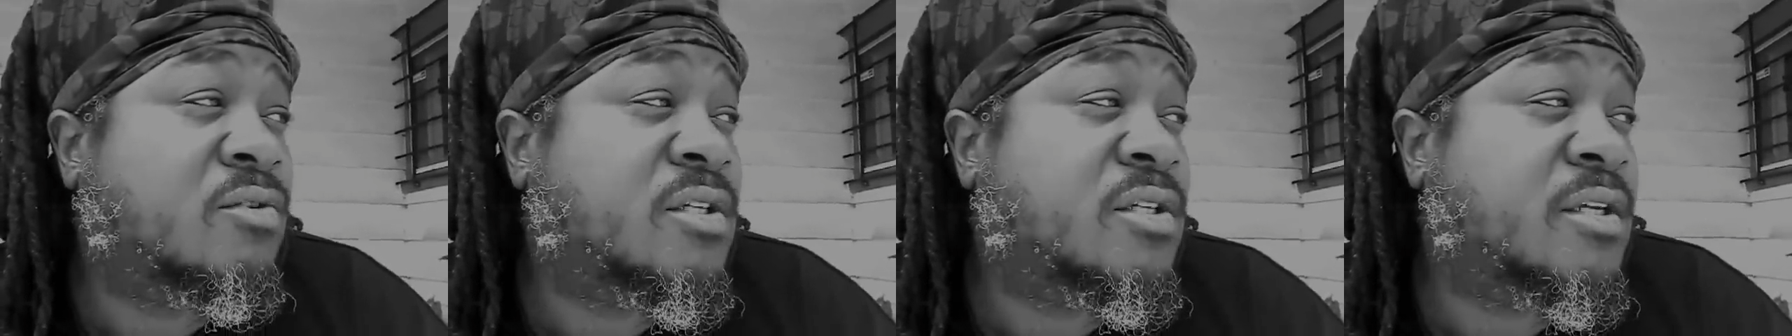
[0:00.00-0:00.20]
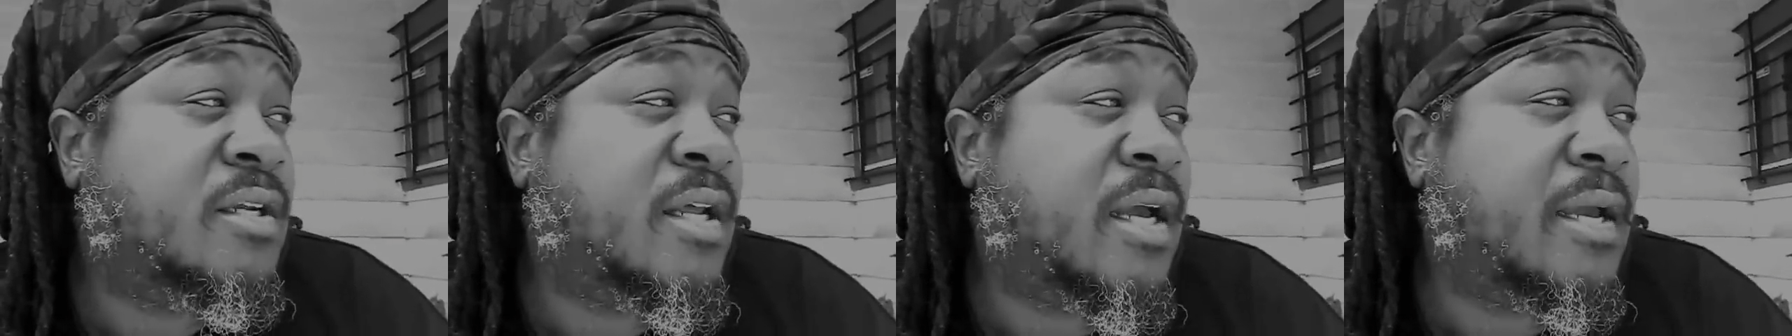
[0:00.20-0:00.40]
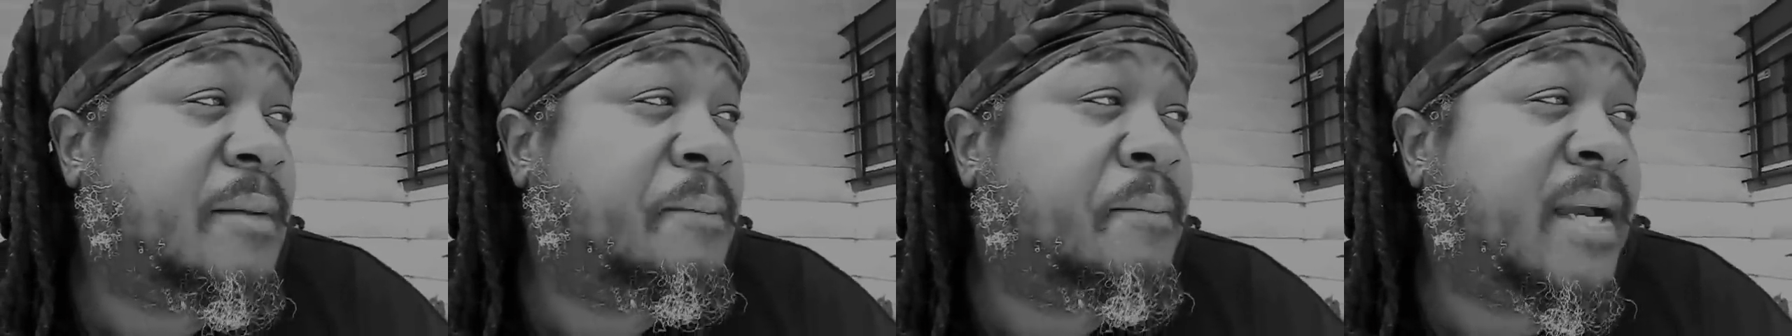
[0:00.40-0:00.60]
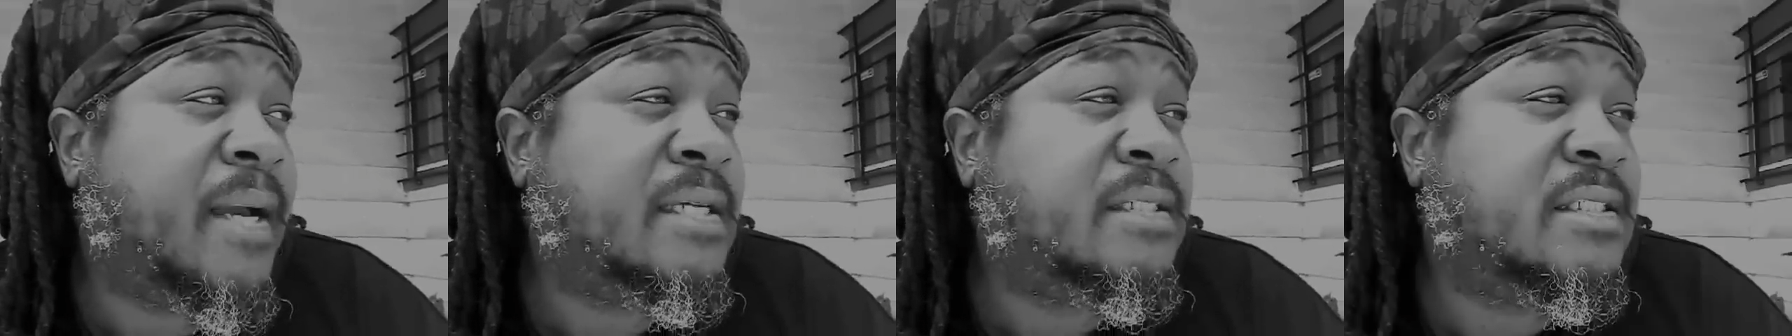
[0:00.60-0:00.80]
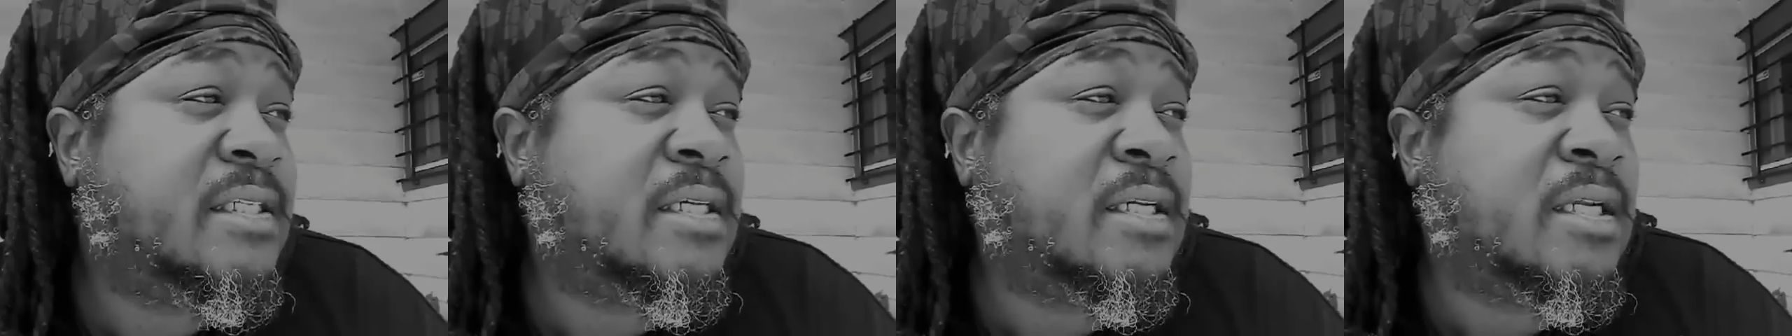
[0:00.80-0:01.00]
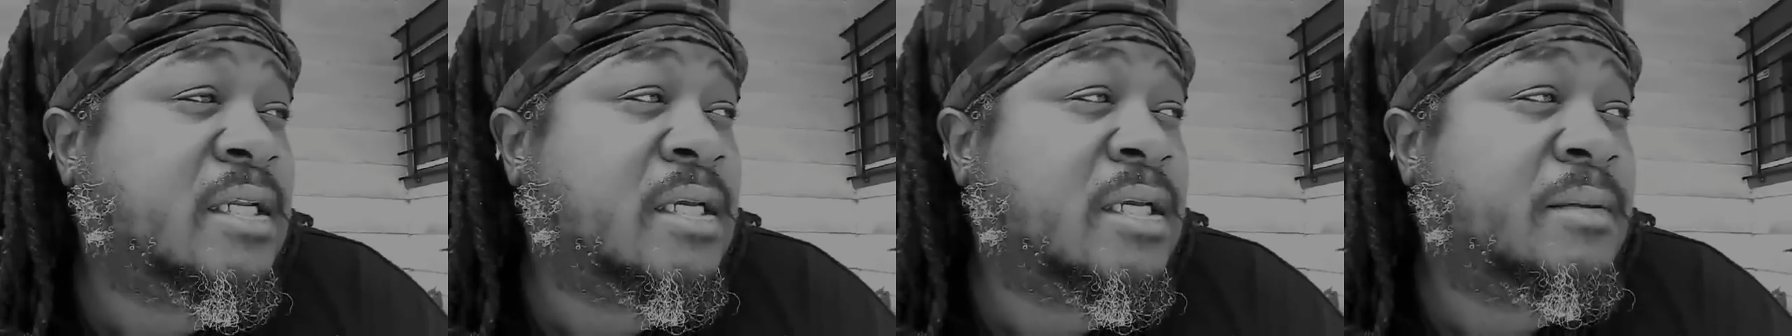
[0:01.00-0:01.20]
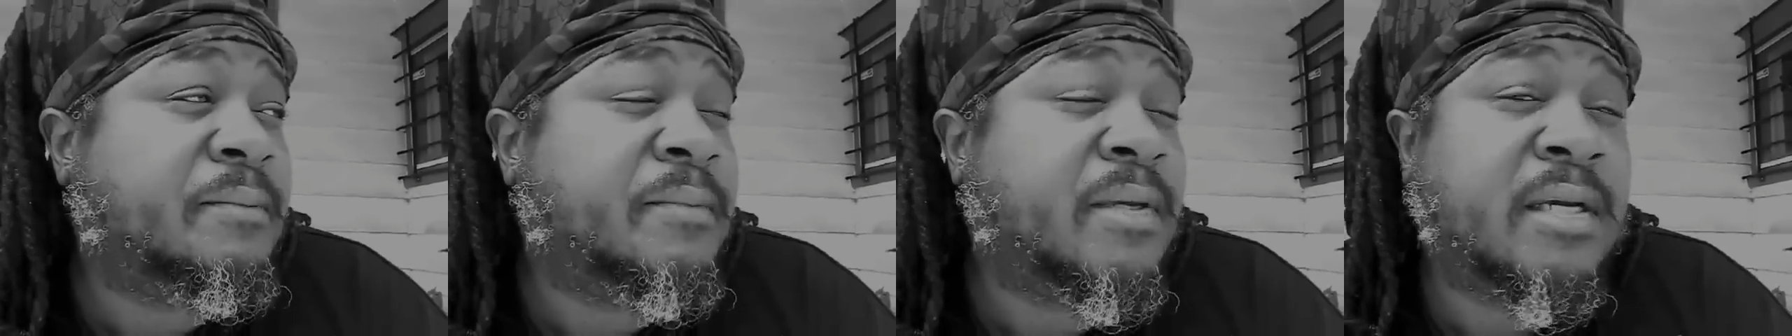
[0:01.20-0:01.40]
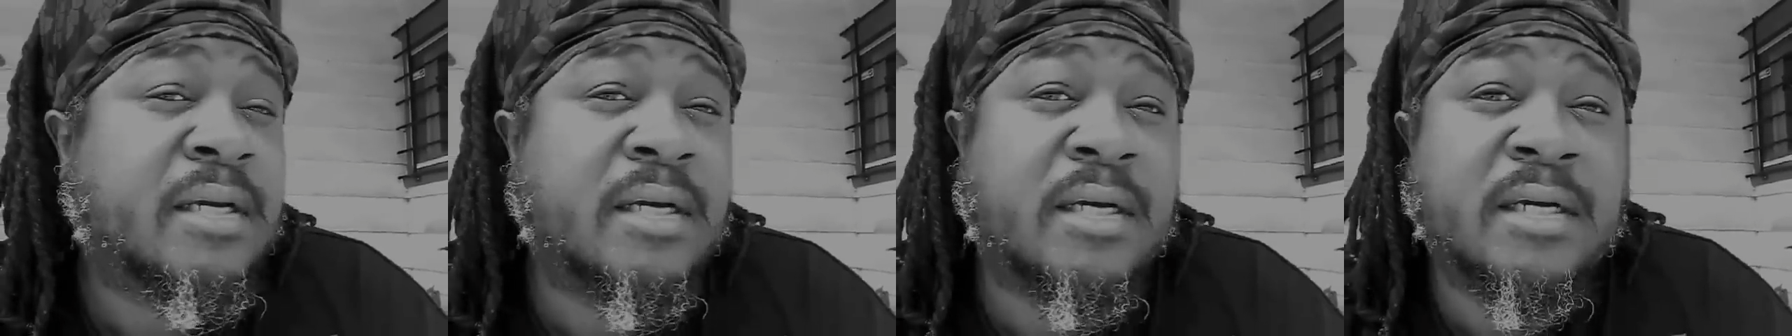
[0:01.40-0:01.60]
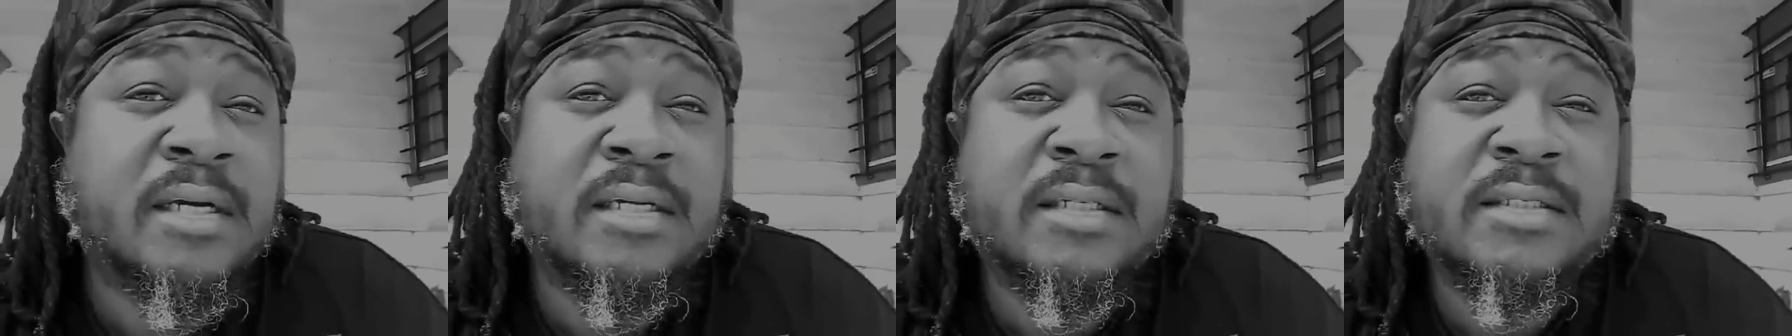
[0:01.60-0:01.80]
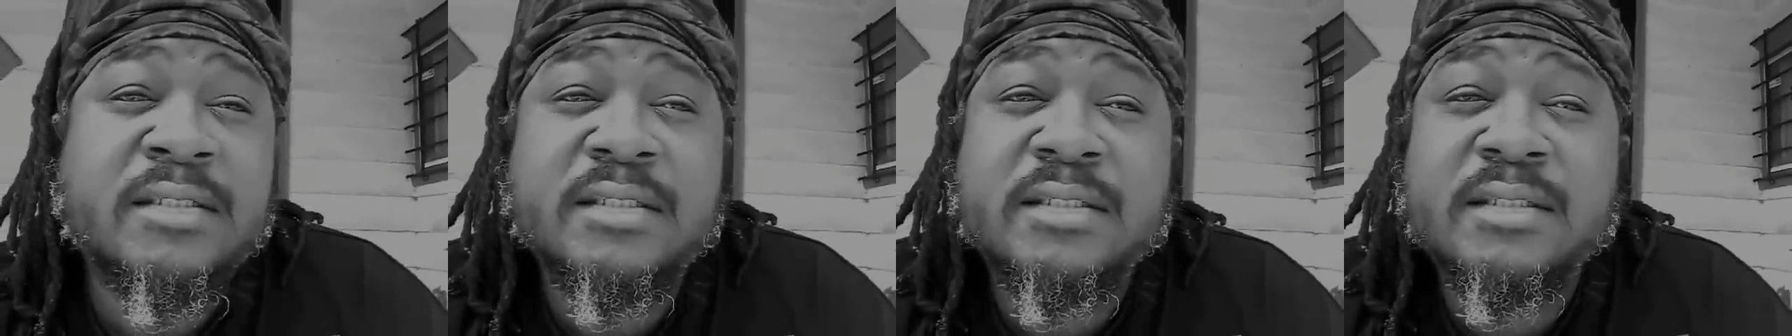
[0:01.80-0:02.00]
today basically
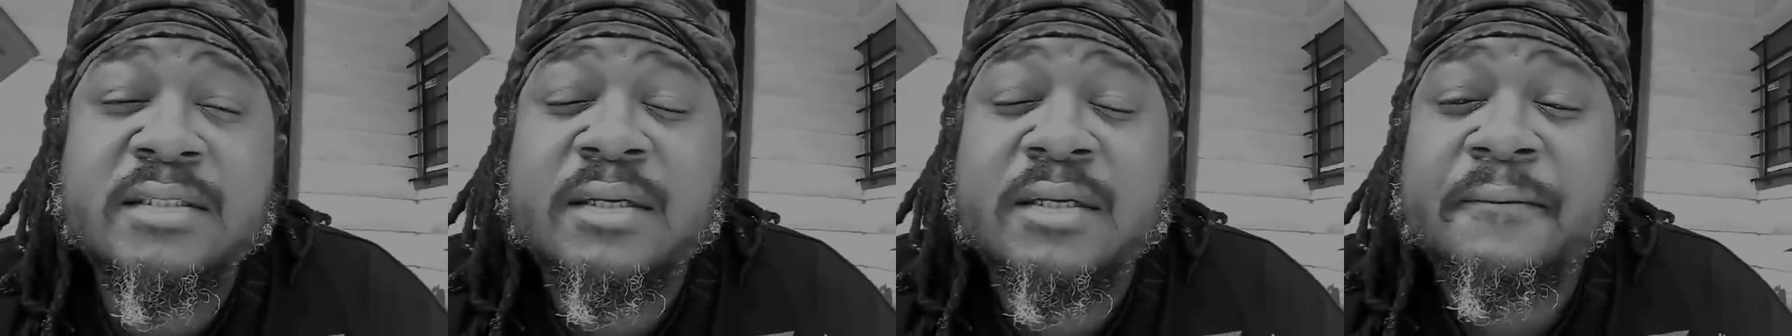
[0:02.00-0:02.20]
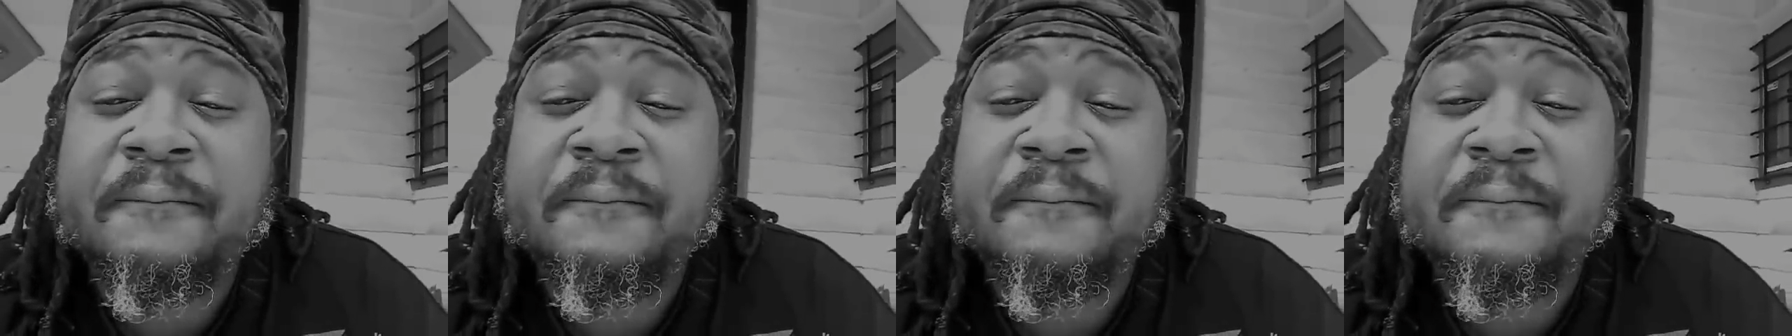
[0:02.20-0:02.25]
because